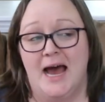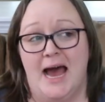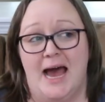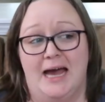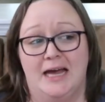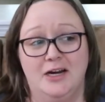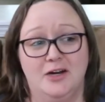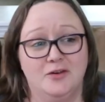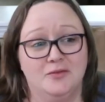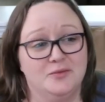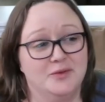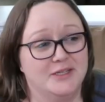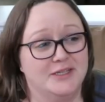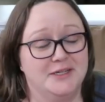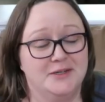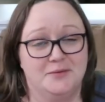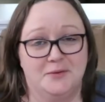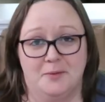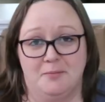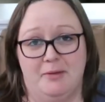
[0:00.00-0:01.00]
I don't
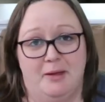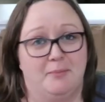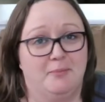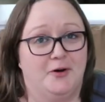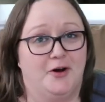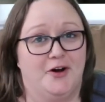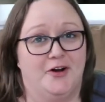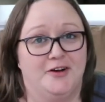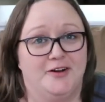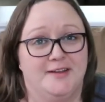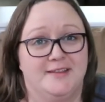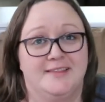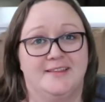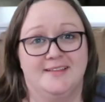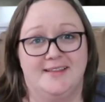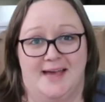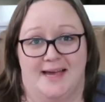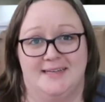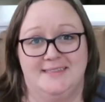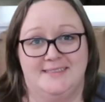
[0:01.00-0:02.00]
really remember the
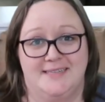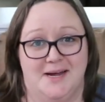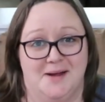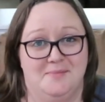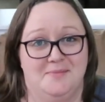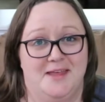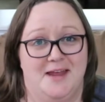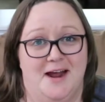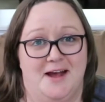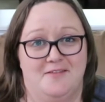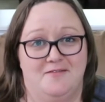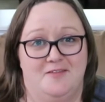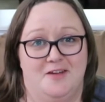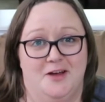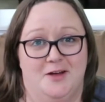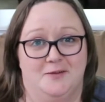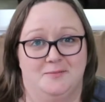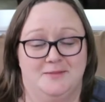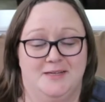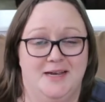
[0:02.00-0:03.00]
last time that I
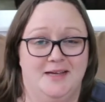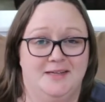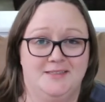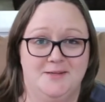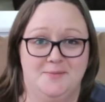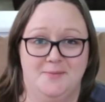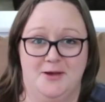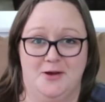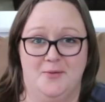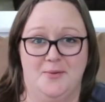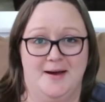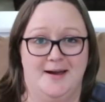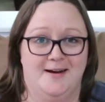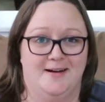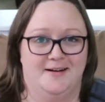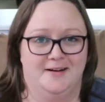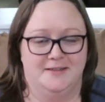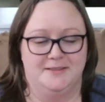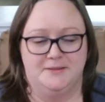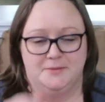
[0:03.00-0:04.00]
filmed, to be quite
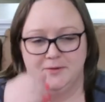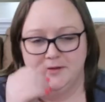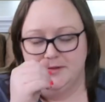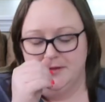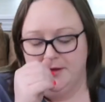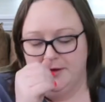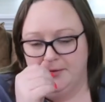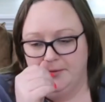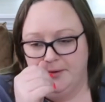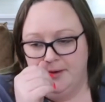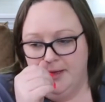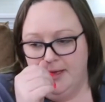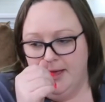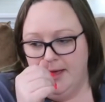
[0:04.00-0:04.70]
honest with you.